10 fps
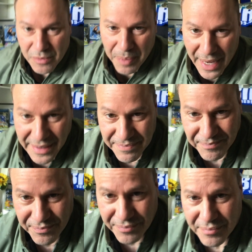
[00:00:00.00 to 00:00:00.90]
is Pan.
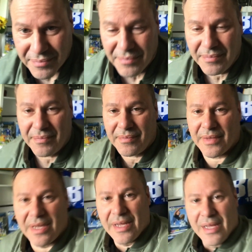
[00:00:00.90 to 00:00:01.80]

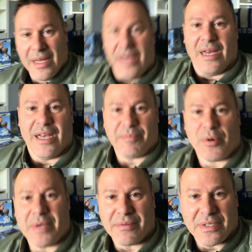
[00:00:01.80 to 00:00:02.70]
You
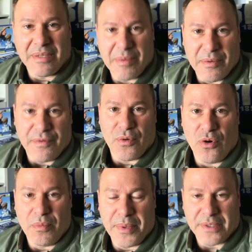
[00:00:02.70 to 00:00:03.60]
probably haven't seen me
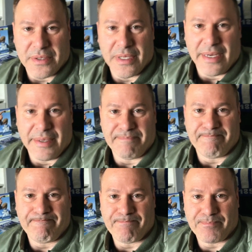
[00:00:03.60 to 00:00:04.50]
before, but
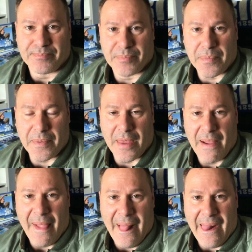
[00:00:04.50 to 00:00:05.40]

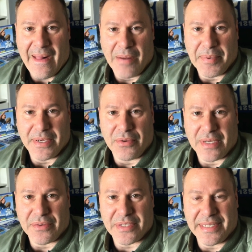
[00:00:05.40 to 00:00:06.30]
I've been going
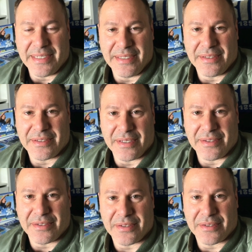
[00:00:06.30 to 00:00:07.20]
down the city
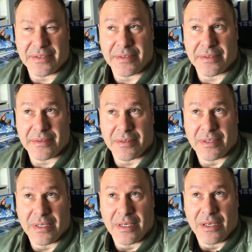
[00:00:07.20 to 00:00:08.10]
since
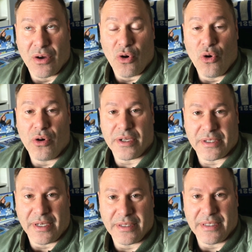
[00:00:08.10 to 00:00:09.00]

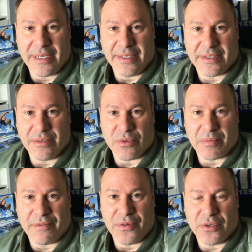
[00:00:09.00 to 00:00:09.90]
August 1980 was
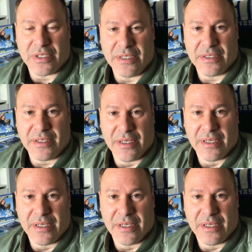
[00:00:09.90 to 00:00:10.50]
my first season.